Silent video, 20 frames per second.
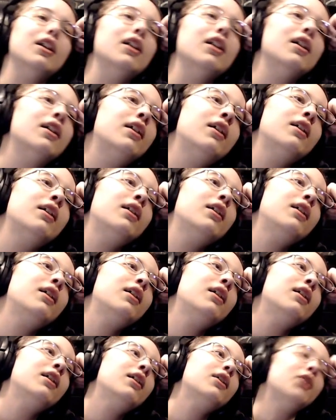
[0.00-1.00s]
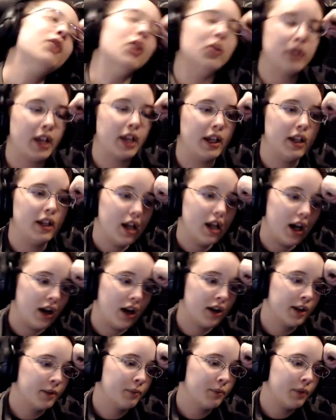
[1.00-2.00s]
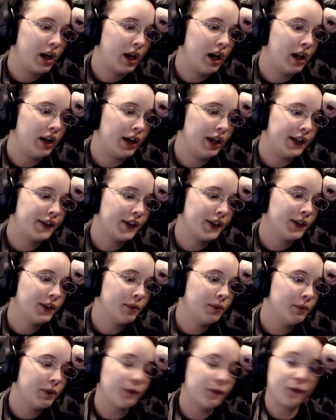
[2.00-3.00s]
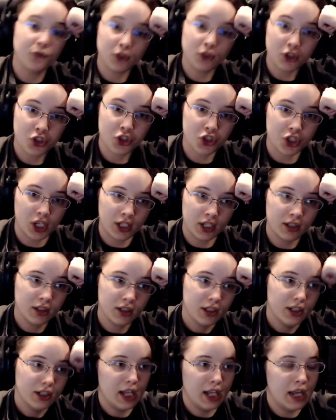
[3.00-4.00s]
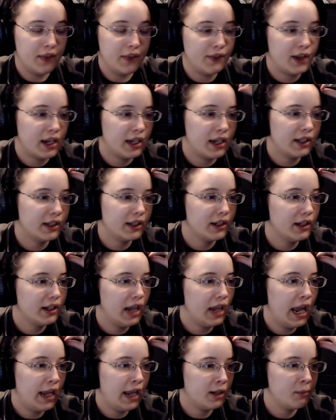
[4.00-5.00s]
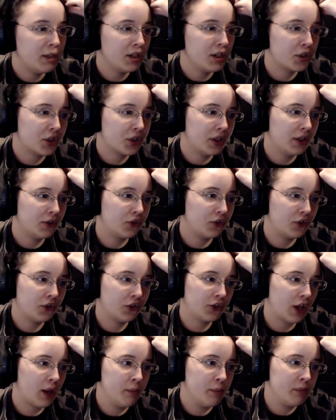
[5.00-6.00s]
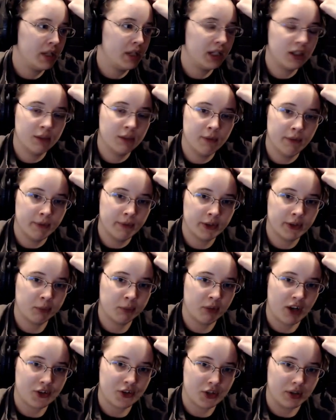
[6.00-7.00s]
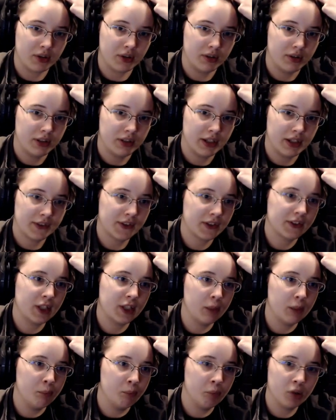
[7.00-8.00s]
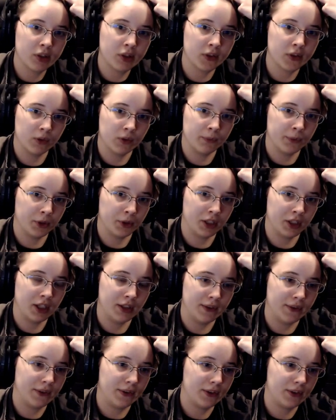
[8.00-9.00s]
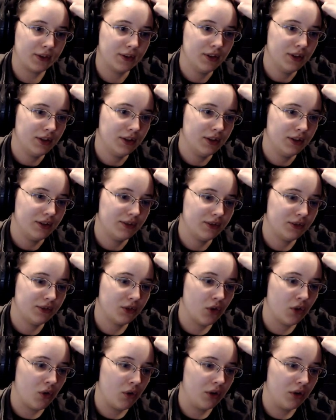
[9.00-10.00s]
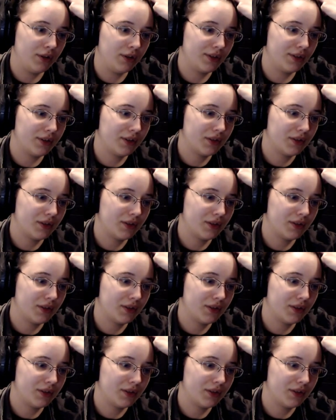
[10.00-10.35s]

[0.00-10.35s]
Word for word: Okay. I tell them they're full of shit and that animation is just a medium of expression. That's like saying books are for kids or